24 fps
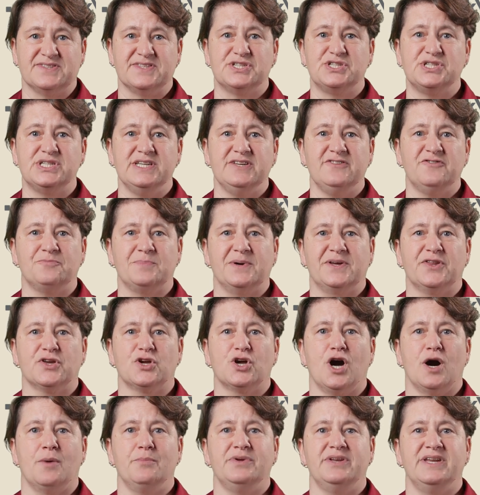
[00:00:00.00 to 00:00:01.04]
is achieved by the
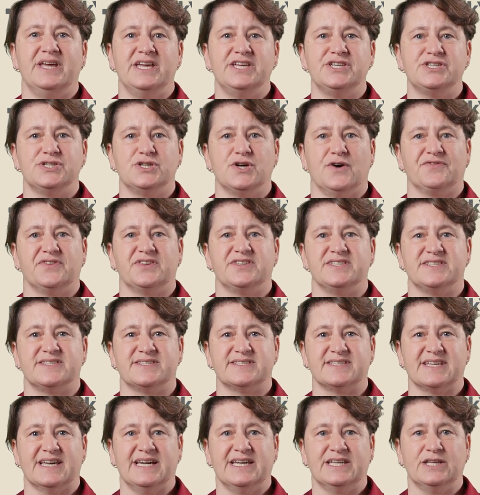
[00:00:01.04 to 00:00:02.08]
combination of the
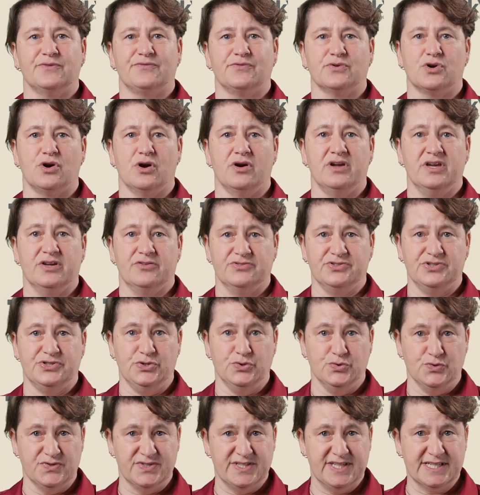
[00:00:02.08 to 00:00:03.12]
design of a coherent
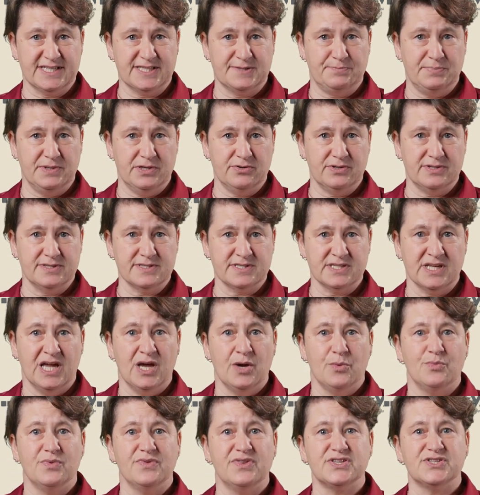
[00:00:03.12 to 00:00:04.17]
user experience
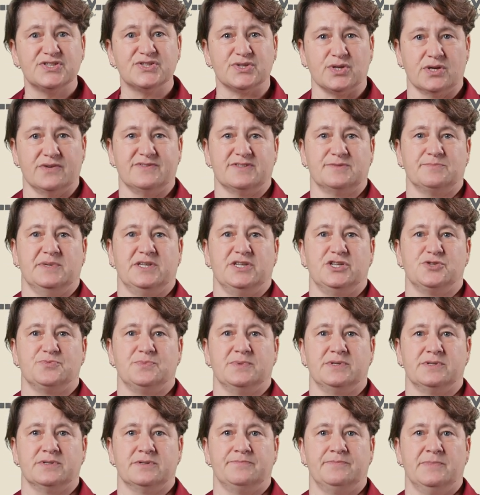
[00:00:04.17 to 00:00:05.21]
with the service
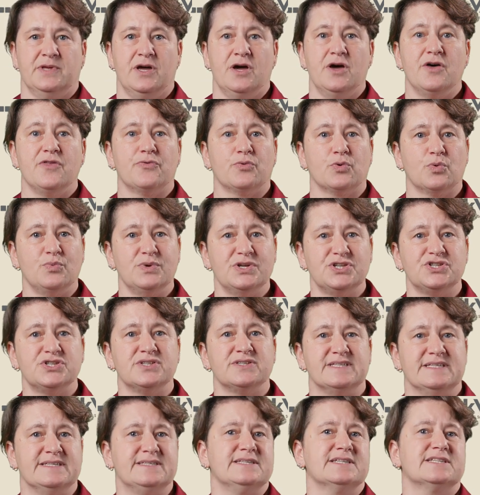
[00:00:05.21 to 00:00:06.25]
management, through which
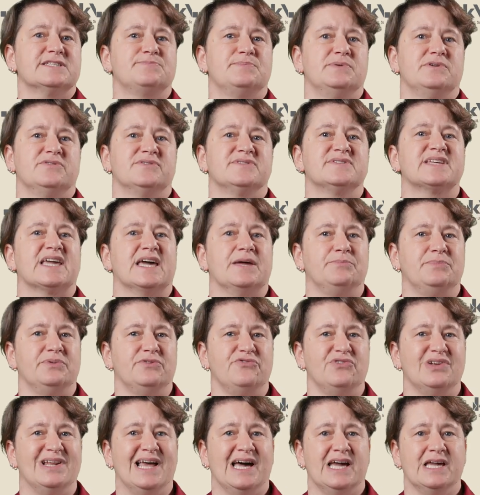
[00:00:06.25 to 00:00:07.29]
this experience can be
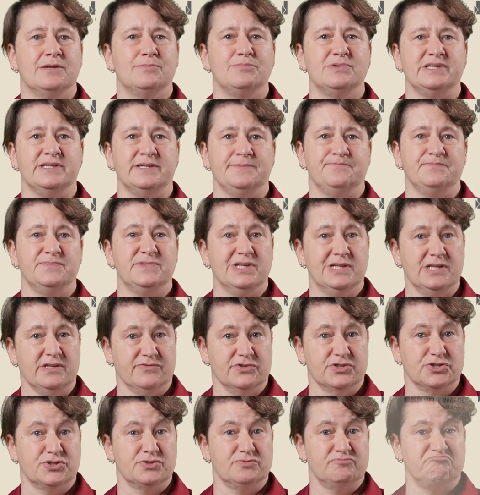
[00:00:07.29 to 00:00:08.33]
reliably
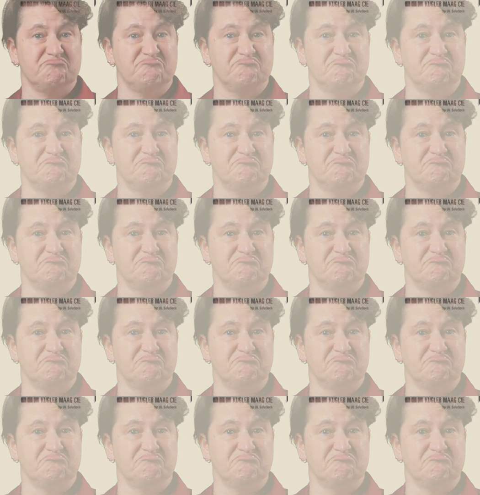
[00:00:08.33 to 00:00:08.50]
delivered.